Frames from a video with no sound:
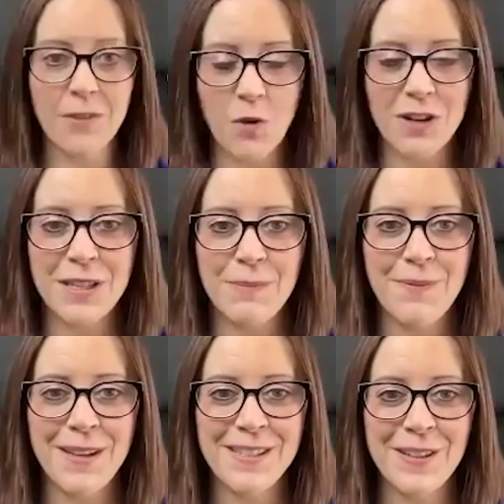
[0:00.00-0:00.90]
course,
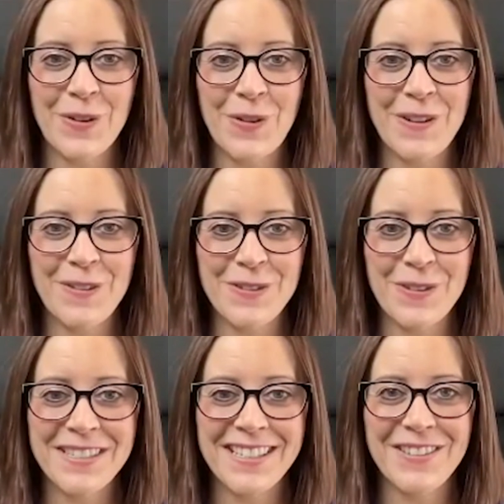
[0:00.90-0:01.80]
CBVs are a great
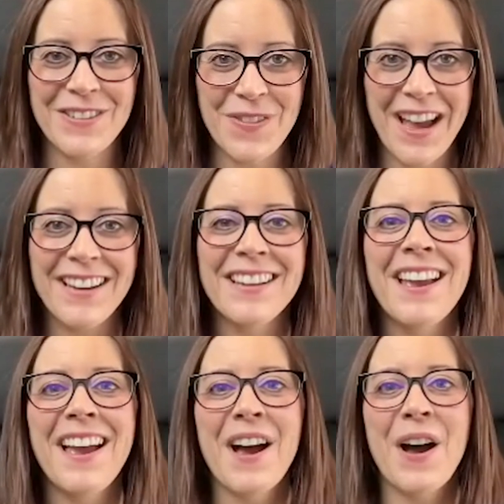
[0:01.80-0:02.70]
resource to do that.
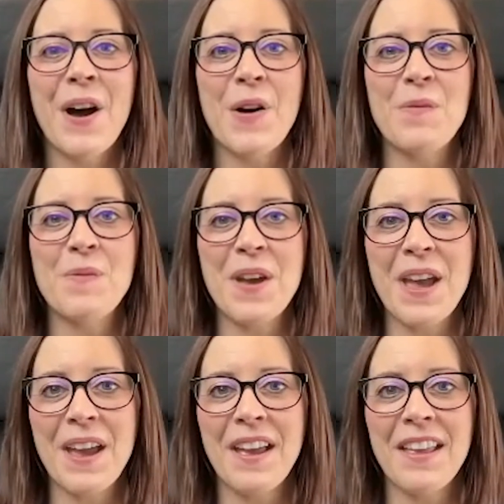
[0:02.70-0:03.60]

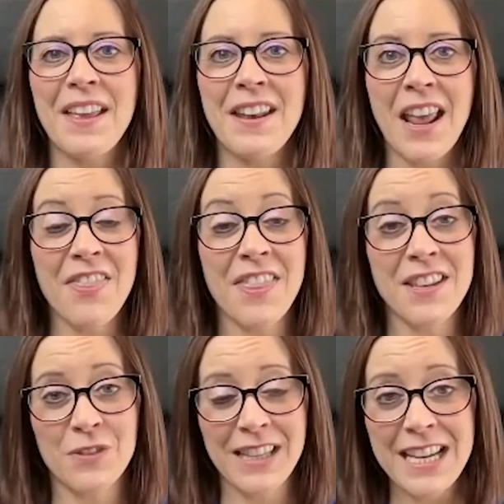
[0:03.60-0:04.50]
And
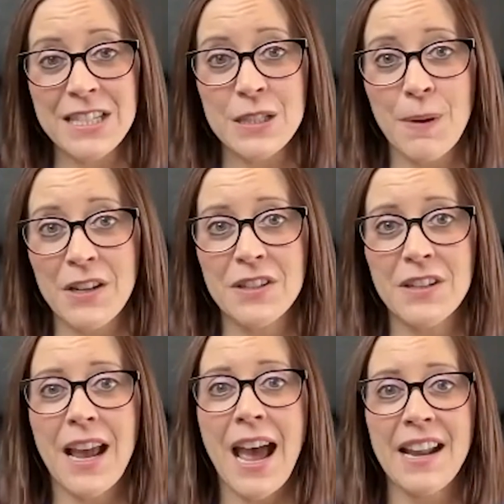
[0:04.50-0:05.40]
this latest
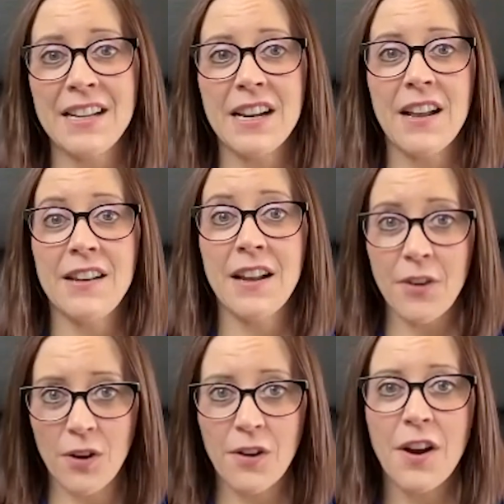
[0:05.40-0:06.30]
budget added
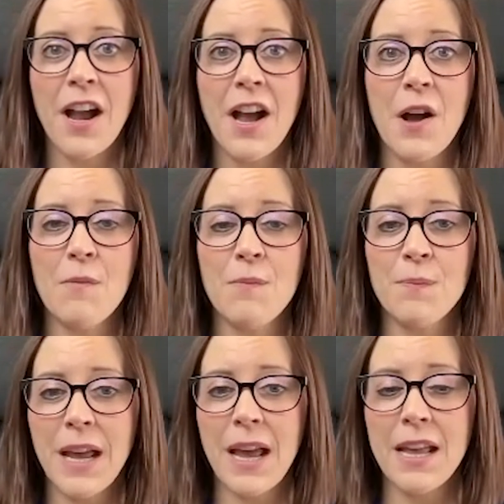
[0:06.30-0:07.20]
another
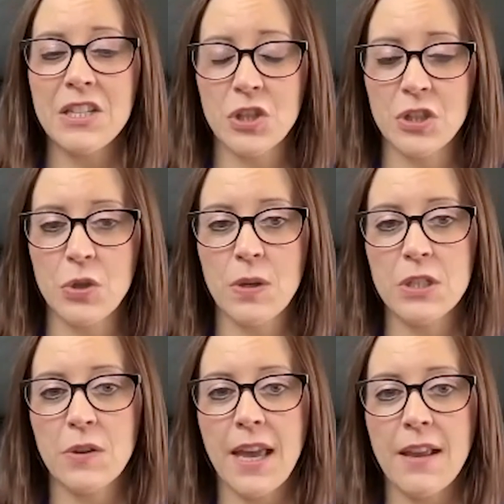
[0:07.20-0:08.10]
addition to it
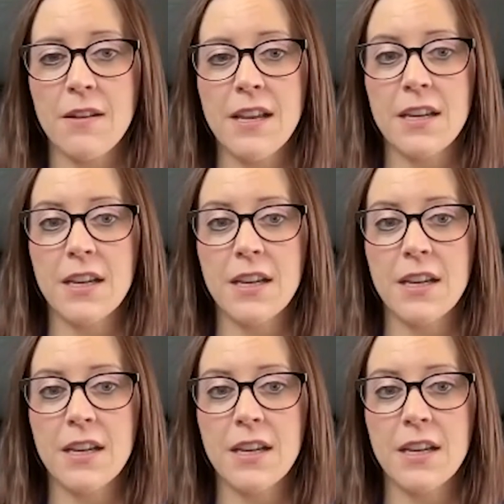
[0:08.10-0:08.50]
so that